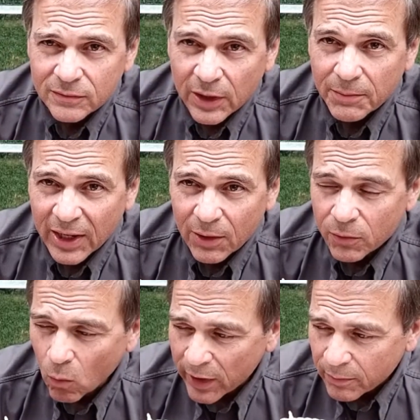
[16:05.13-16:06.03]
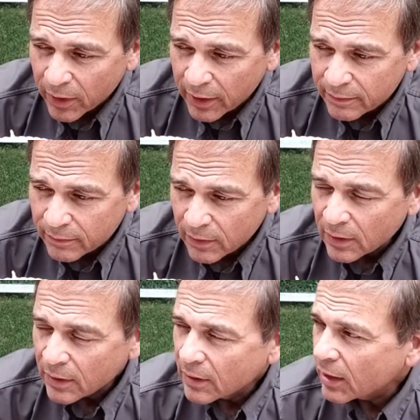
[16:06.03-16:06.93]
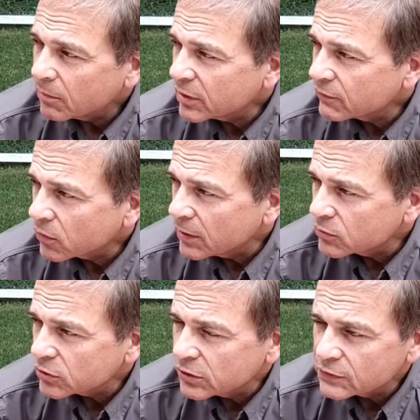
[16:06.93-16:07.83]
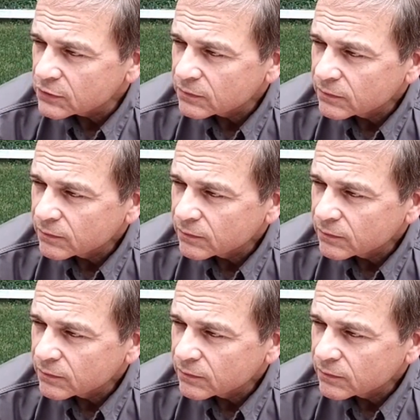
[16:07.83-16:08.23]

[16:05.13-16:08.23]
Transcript: Now you make it with white bread, I believe cream cheese,